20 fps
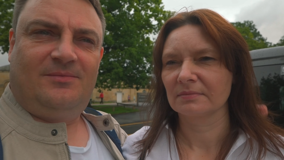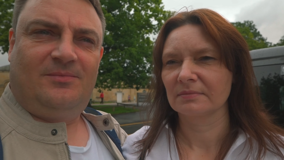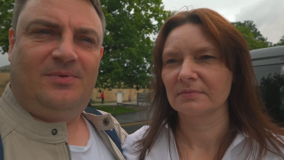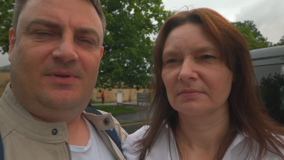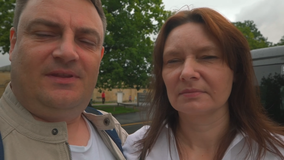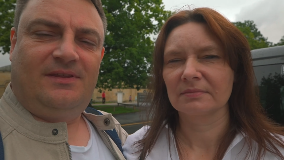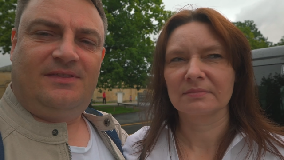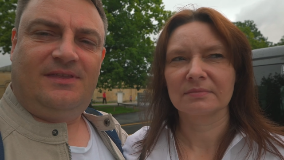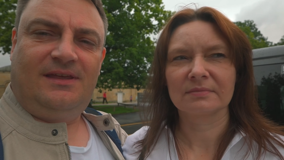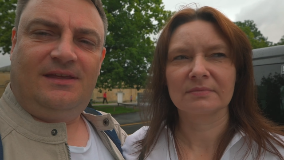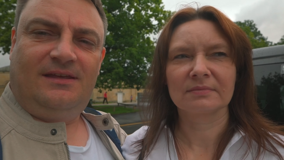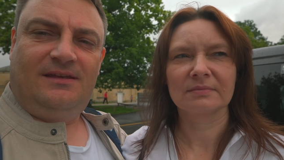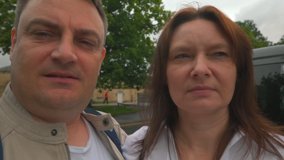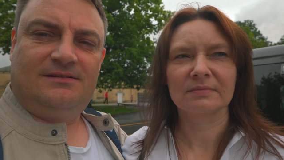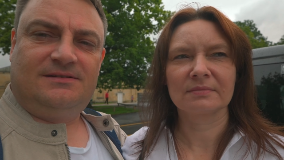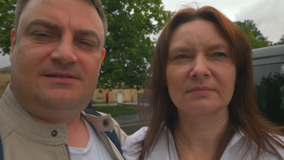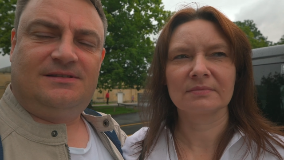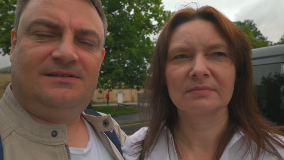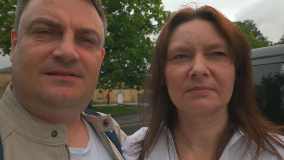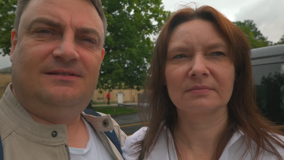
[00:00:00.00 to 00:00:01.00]
Speaker 1: But the thing
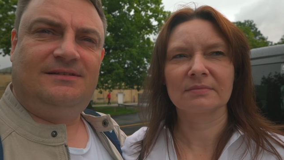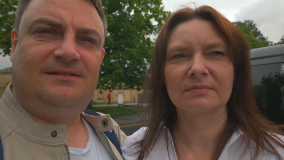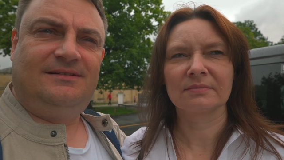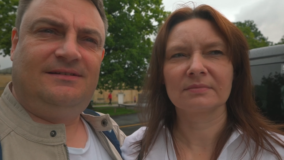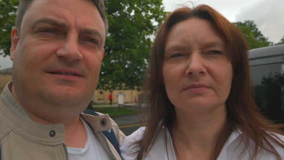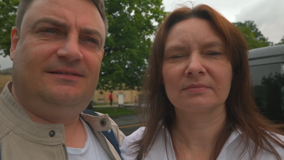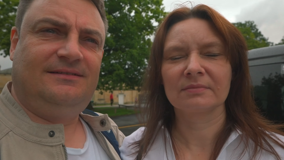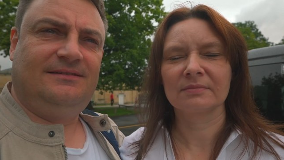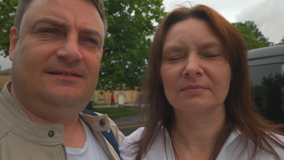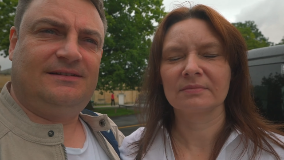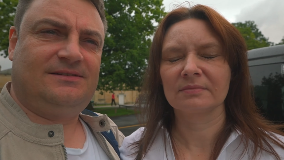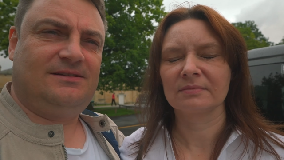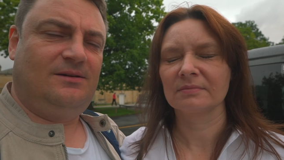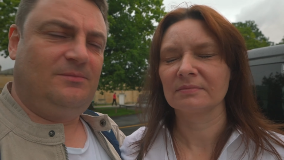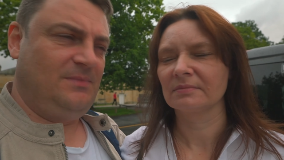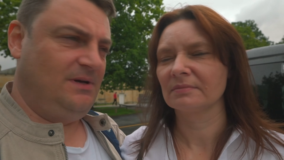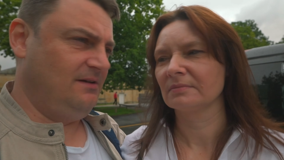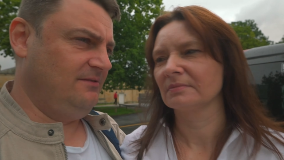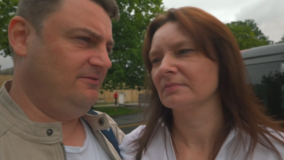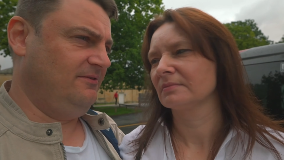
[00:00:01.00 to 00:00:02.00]
is, it's not
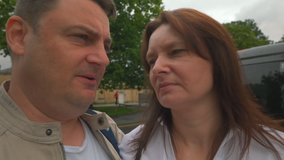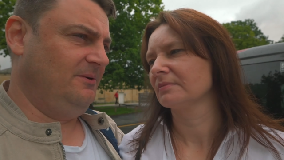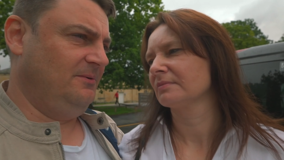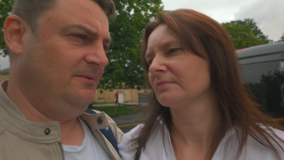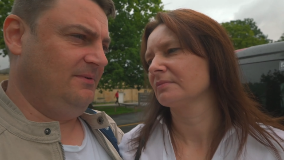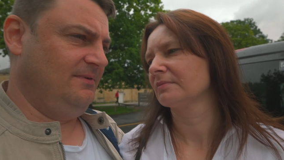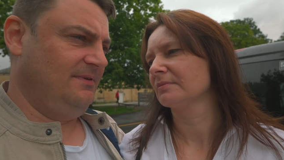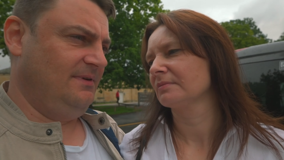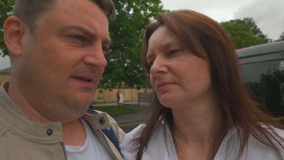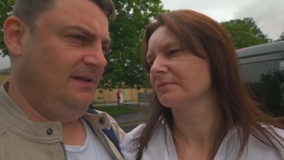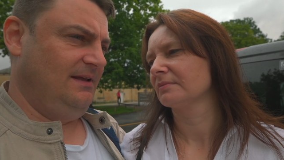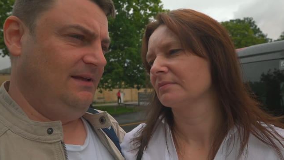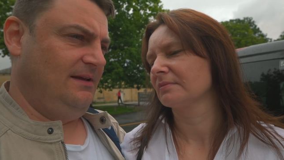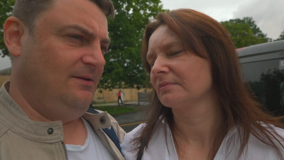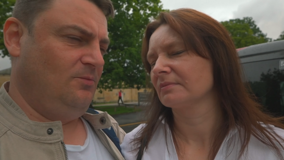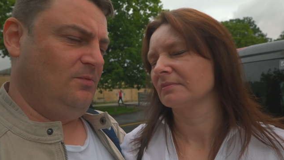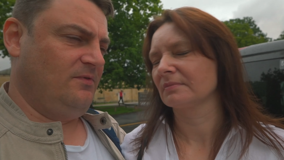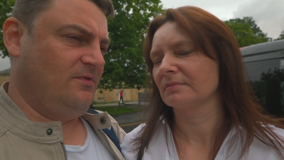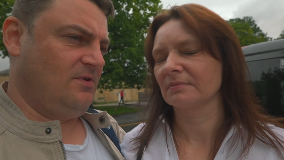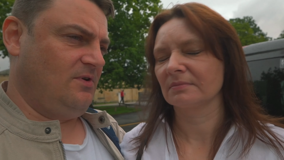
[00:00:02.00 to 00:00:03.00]
my fault.
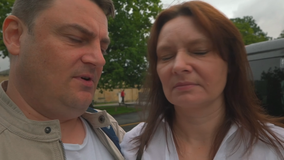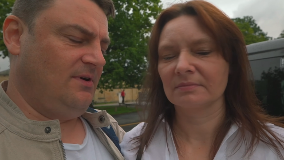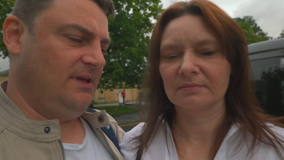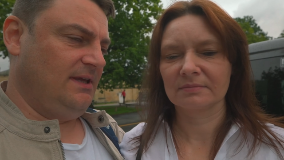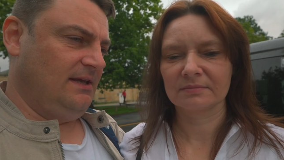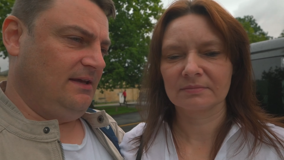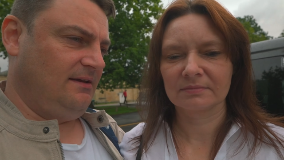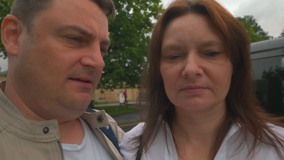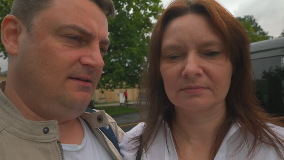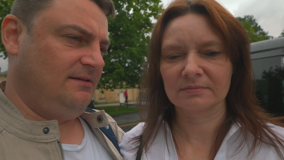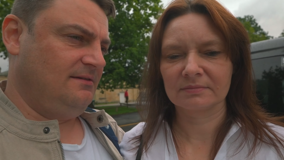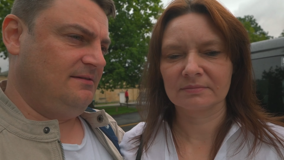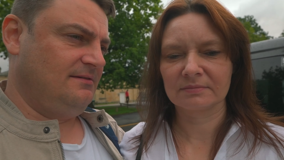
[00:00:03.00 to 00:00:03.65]
We've got here